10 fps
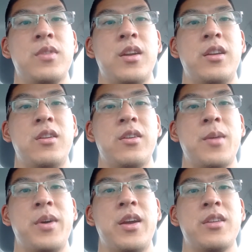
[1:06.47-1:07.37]
And then I'll
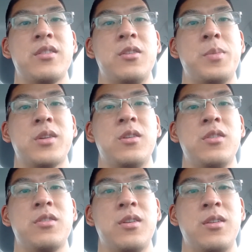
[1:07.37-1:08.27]
get my hands a little bit
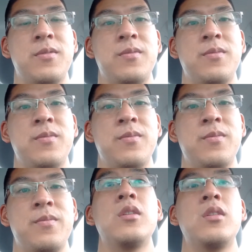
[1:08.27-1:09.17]
closer.
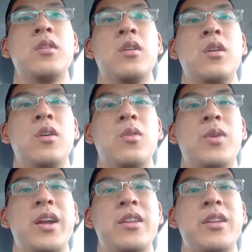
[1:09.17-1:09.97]
What